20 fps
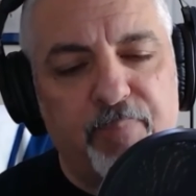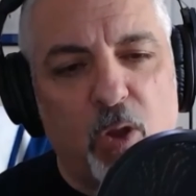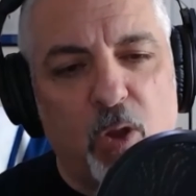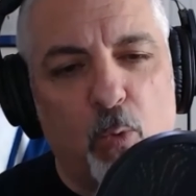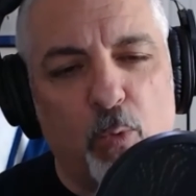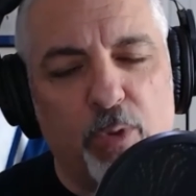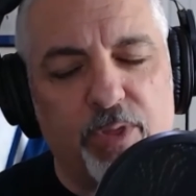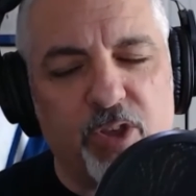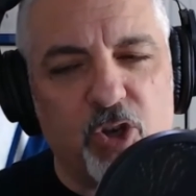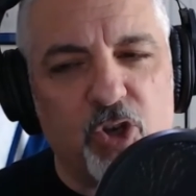
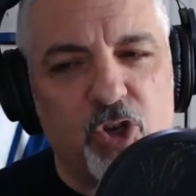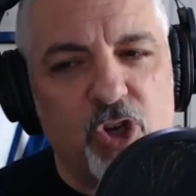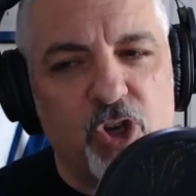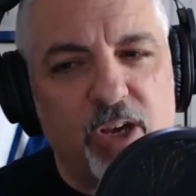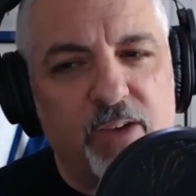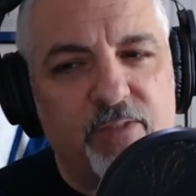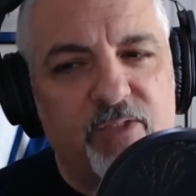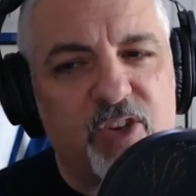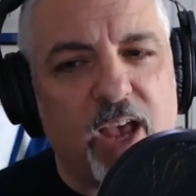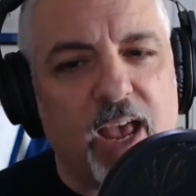with the
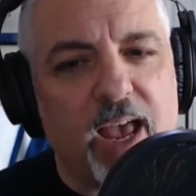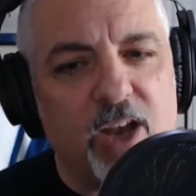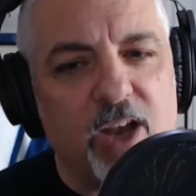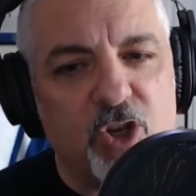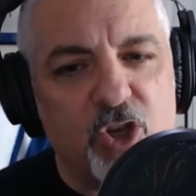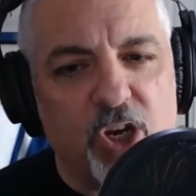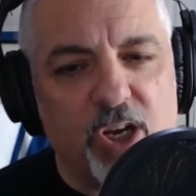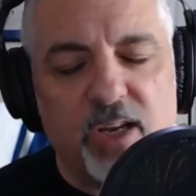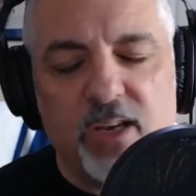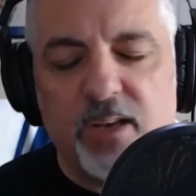Chiefs
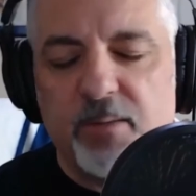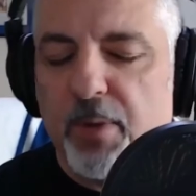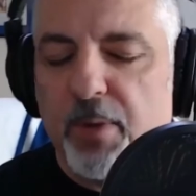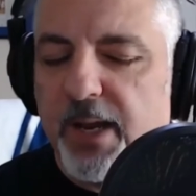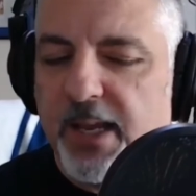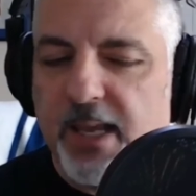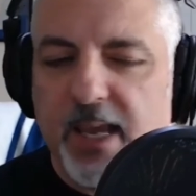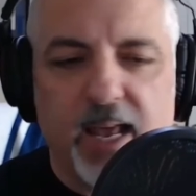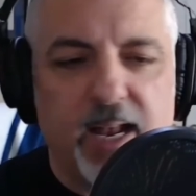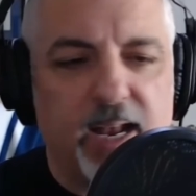edging, but
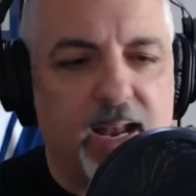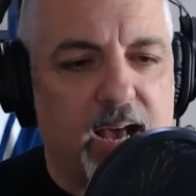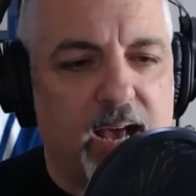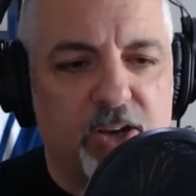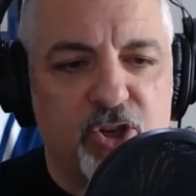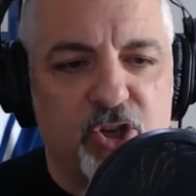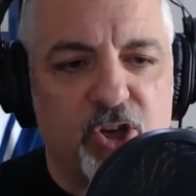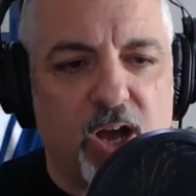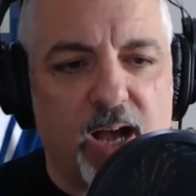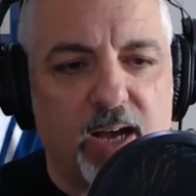again, not
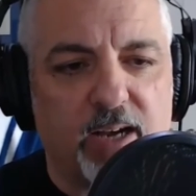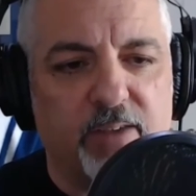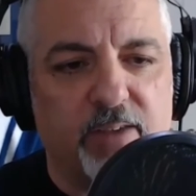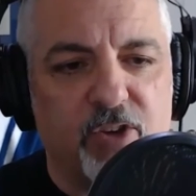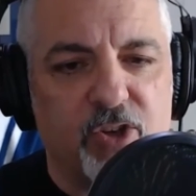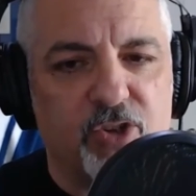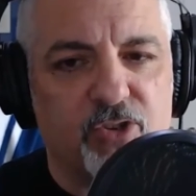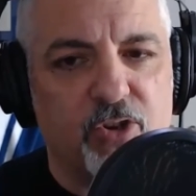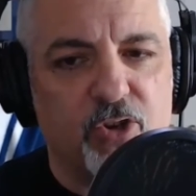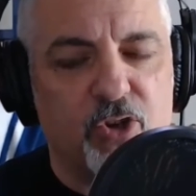shocked if
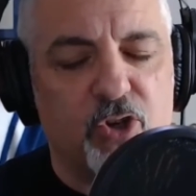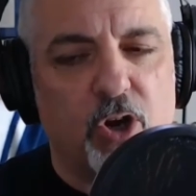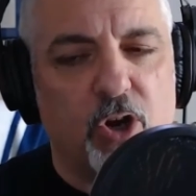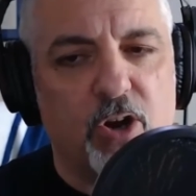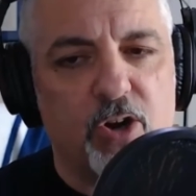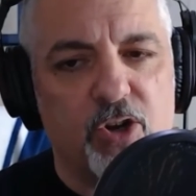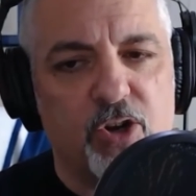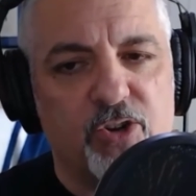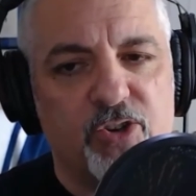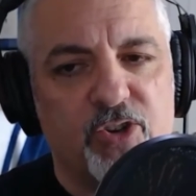it's the
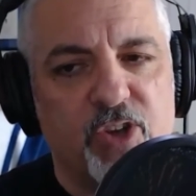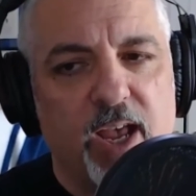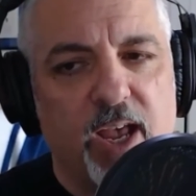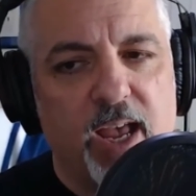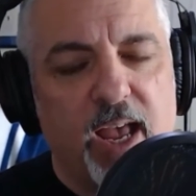Chargers.